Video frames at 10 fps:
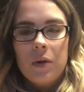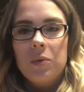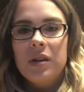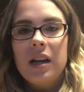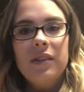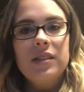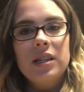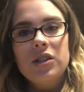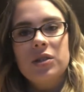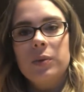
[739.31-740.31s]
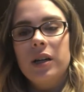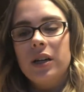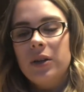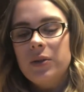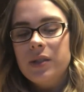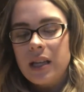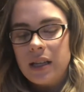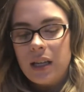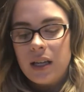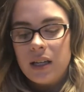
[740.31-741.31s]
we'll kind of see just where it goes,
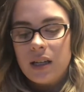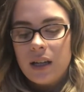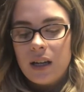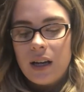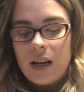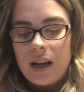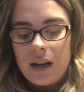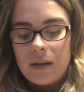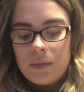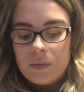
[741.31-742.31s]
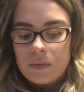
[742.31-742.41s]
and then I